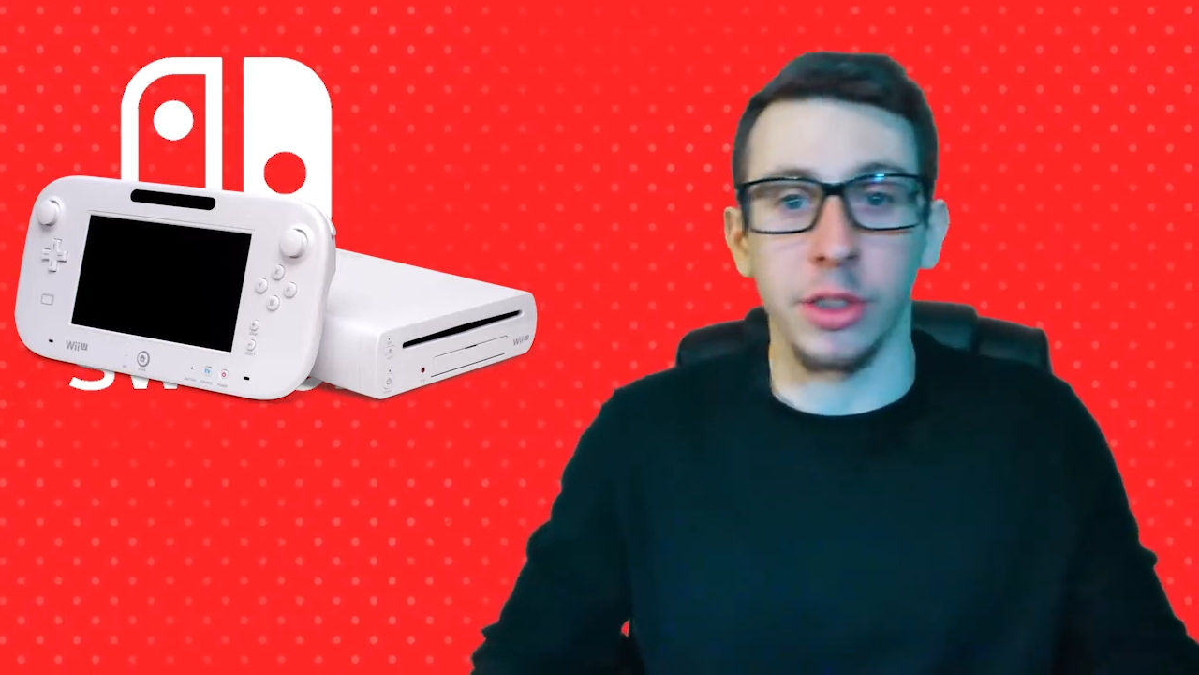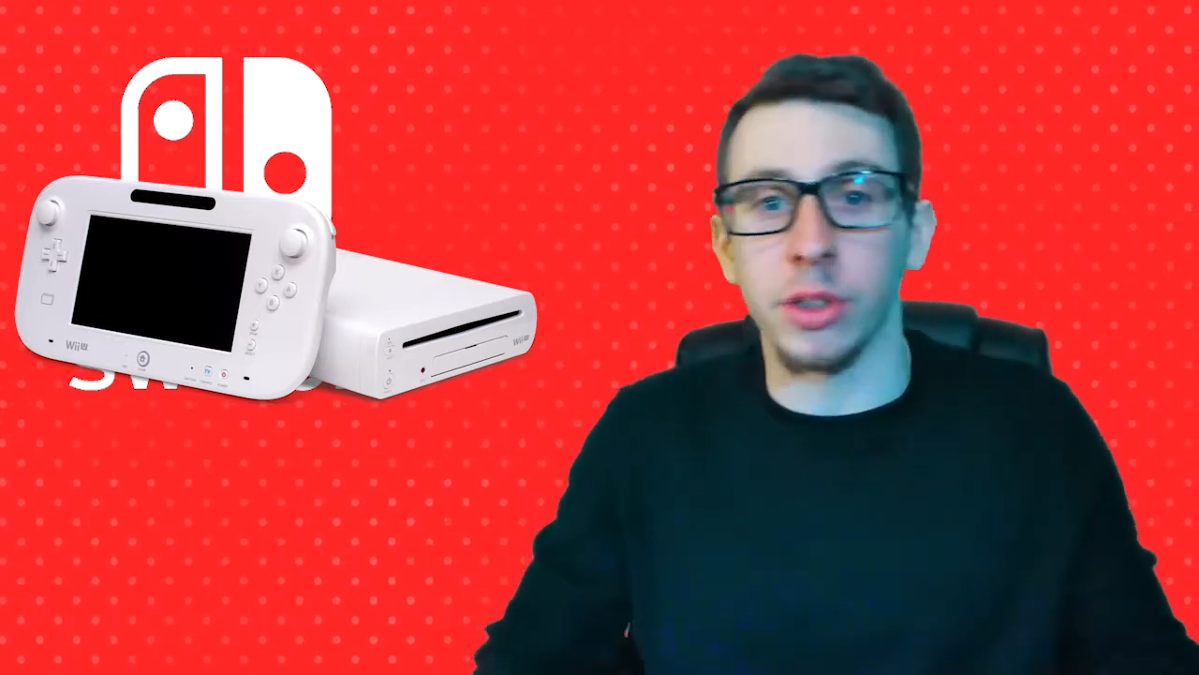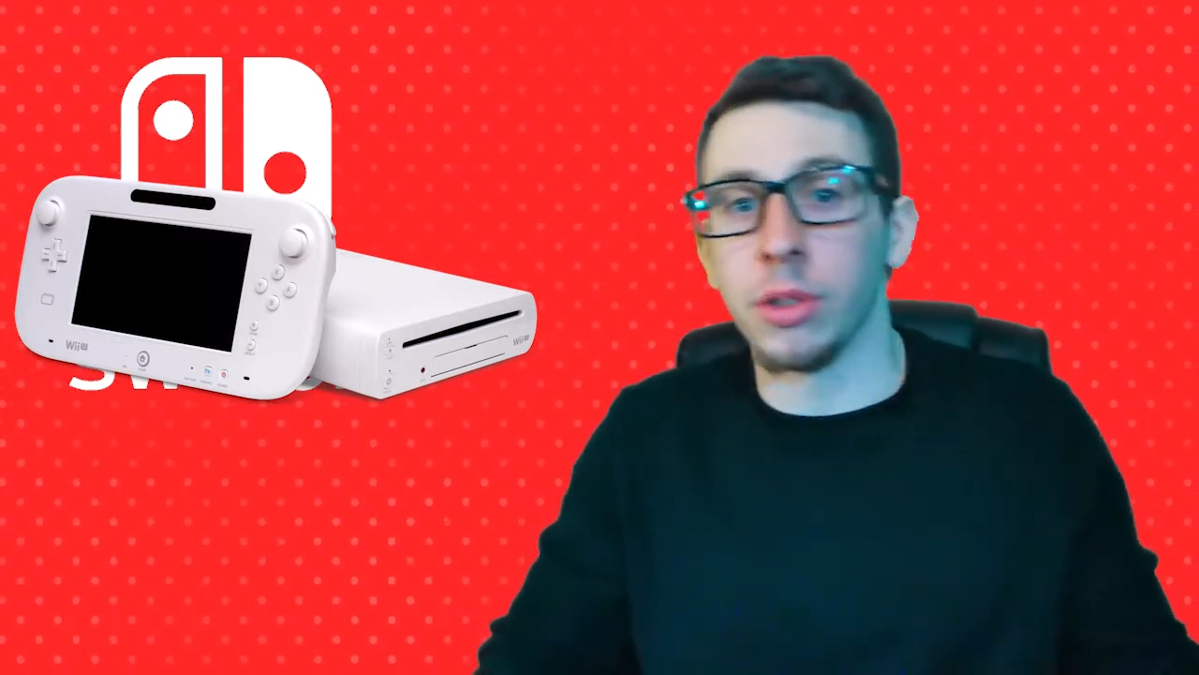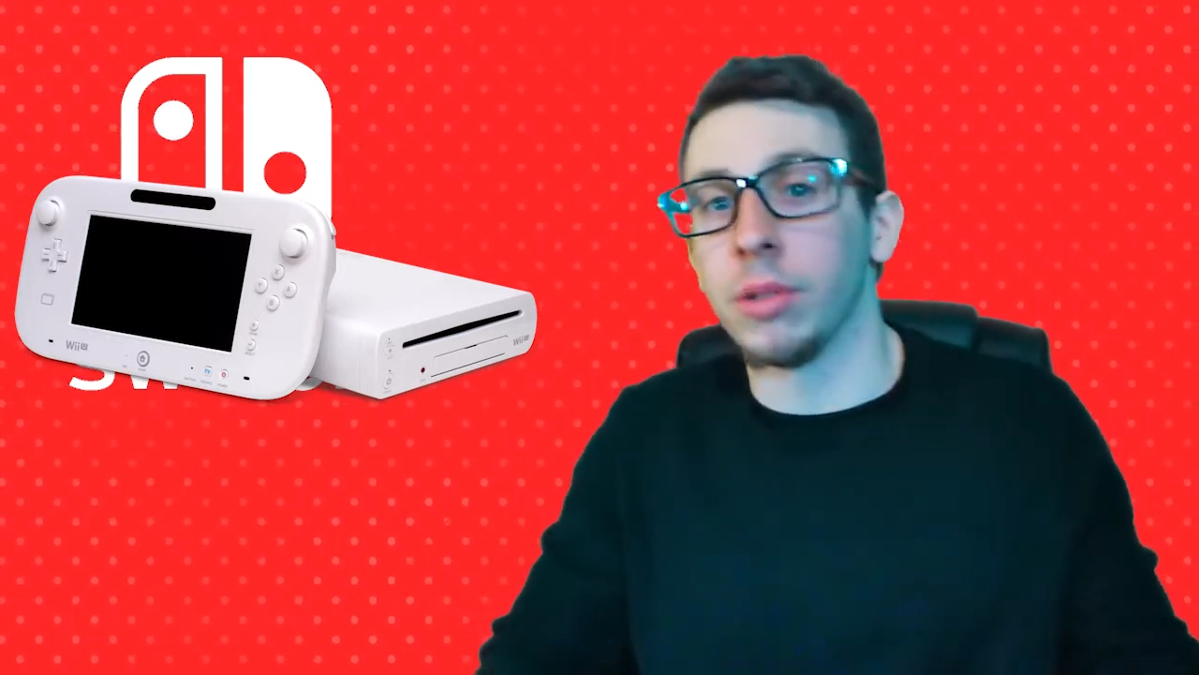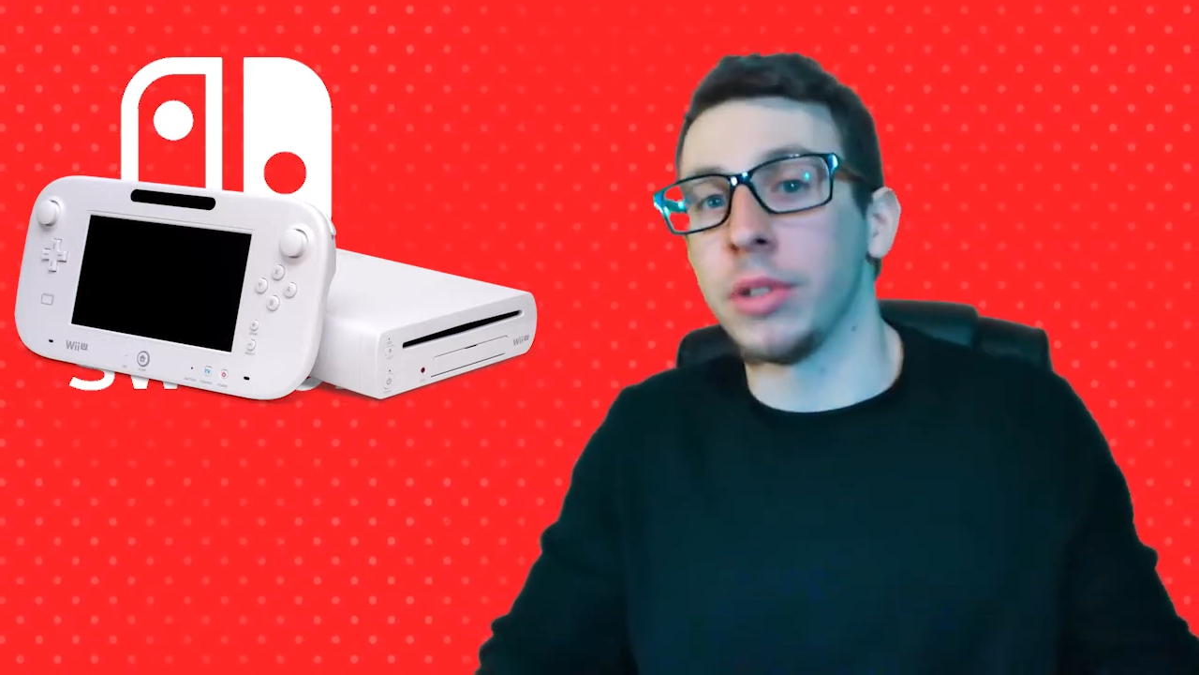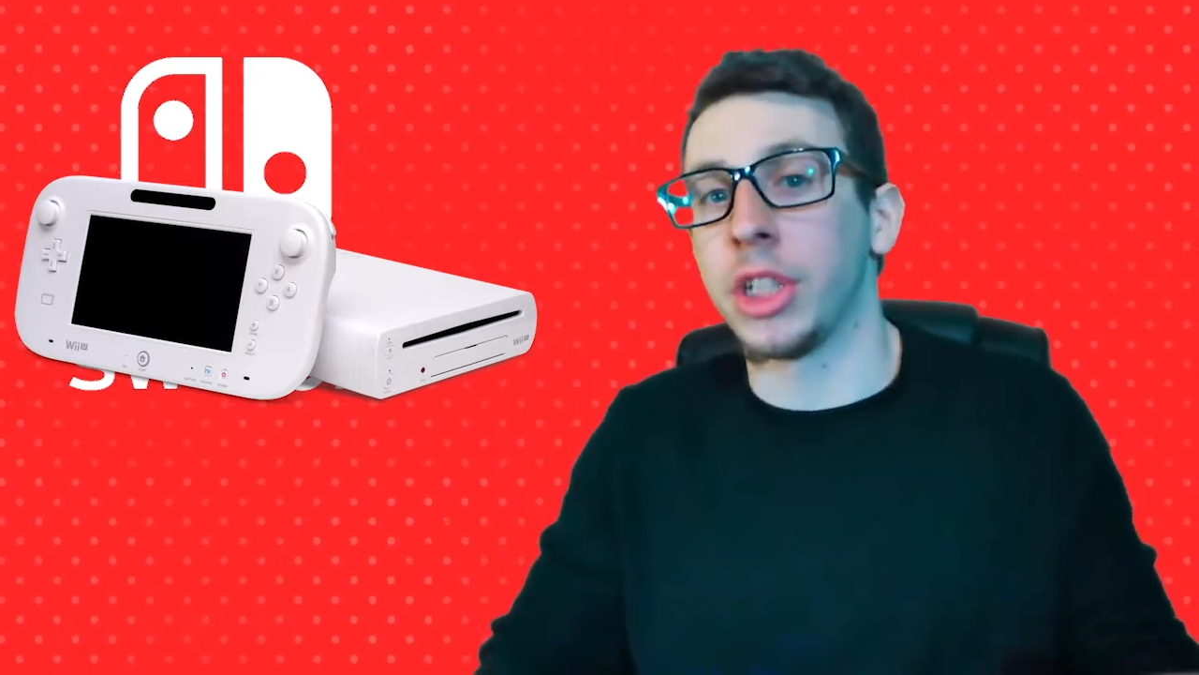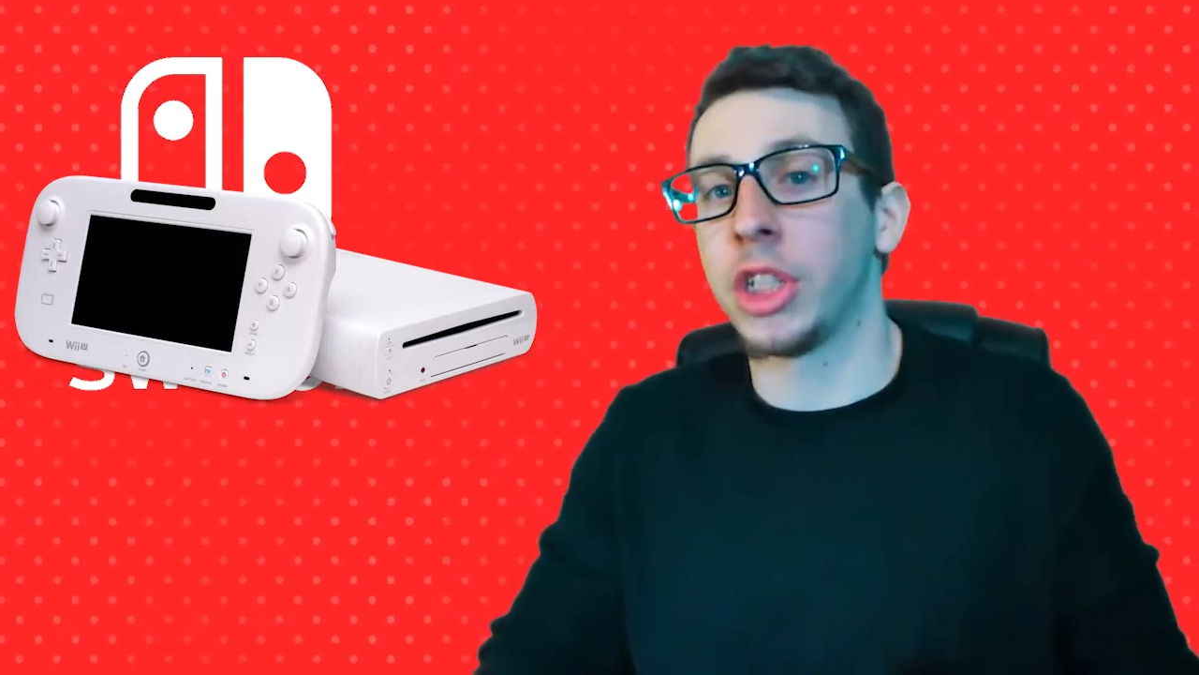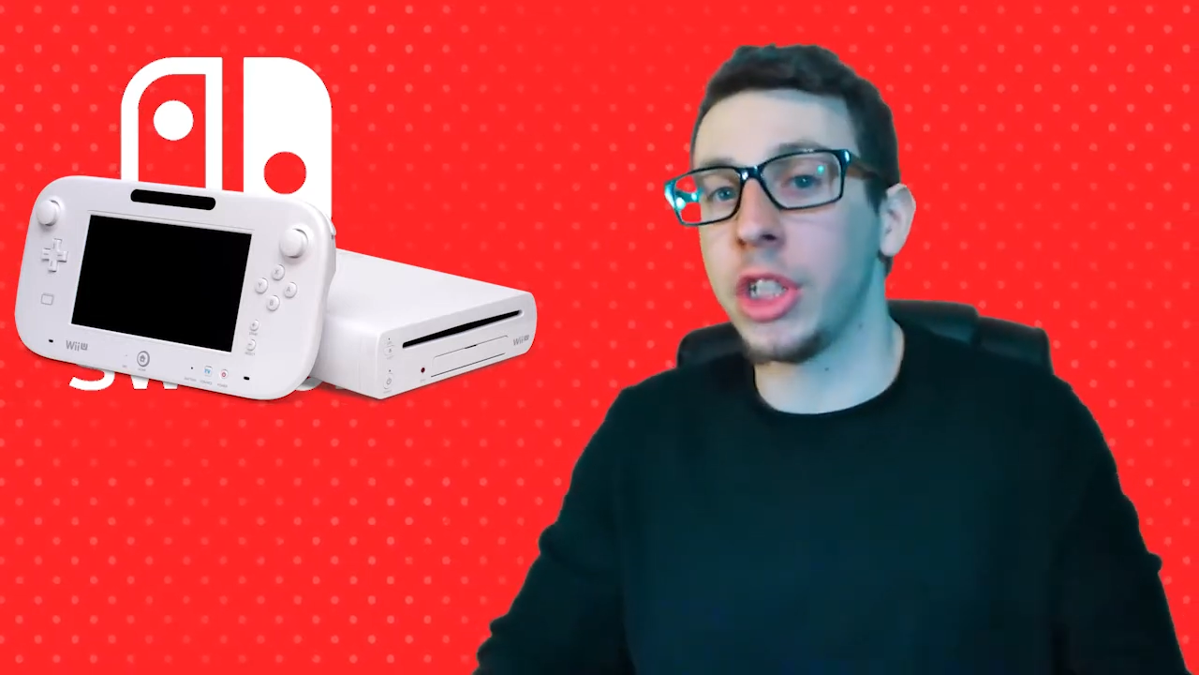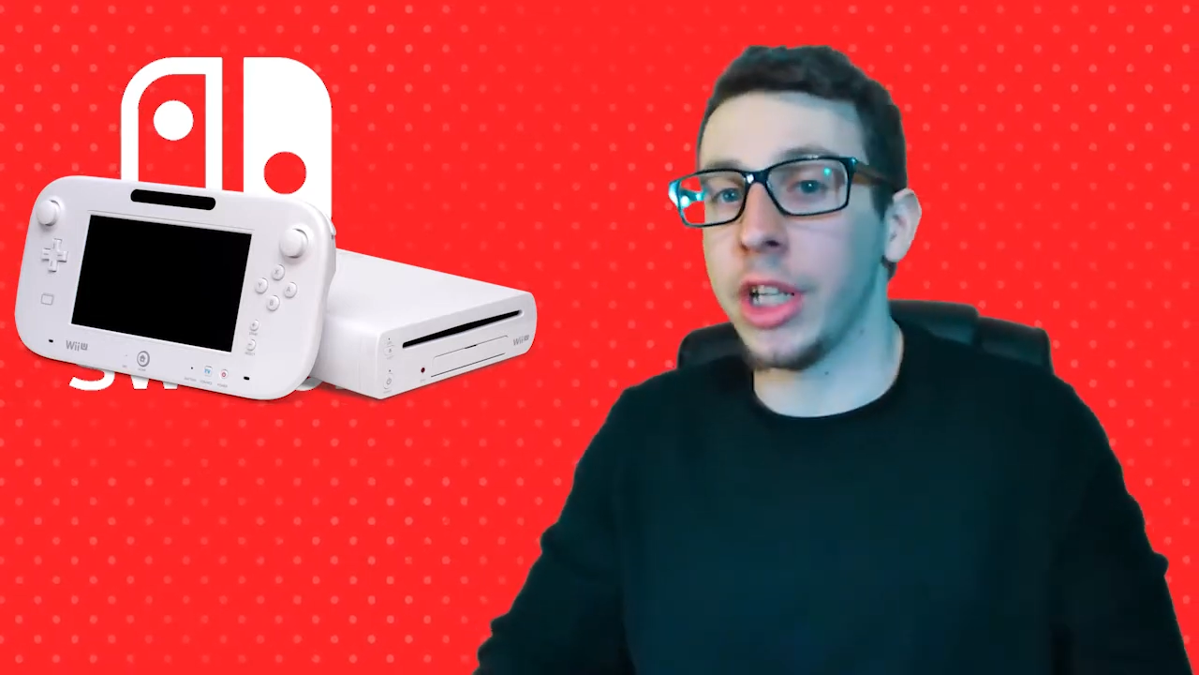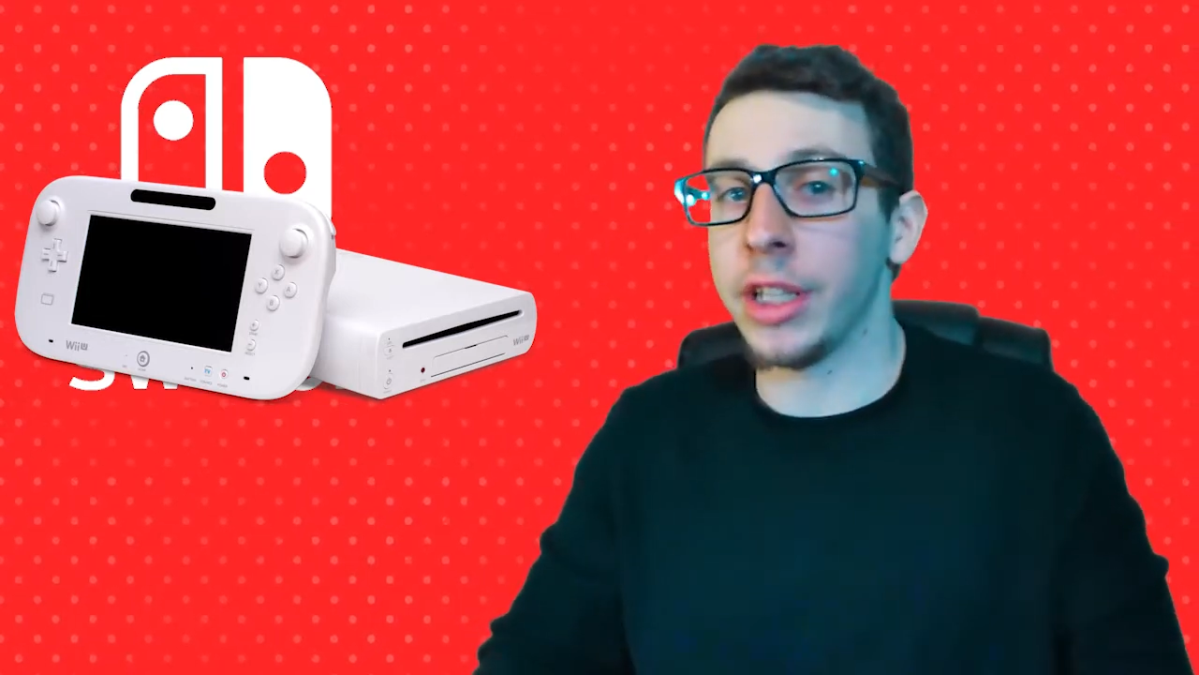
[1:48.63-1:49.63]
sold like
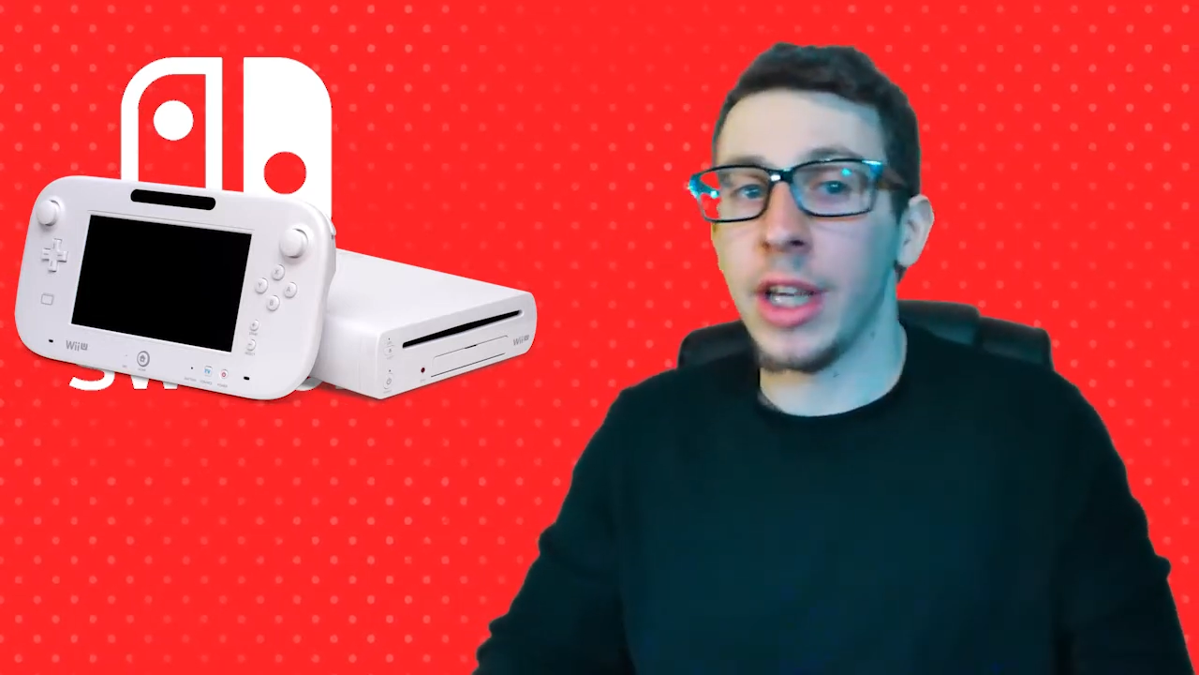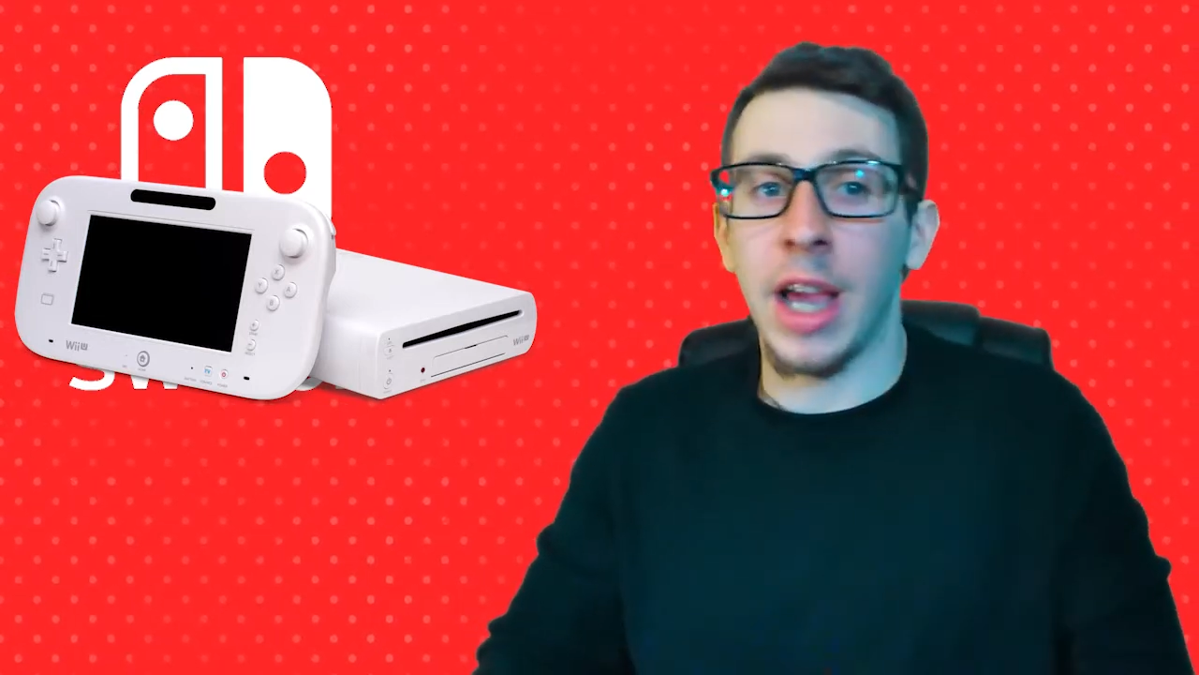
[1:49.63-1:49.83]
shit,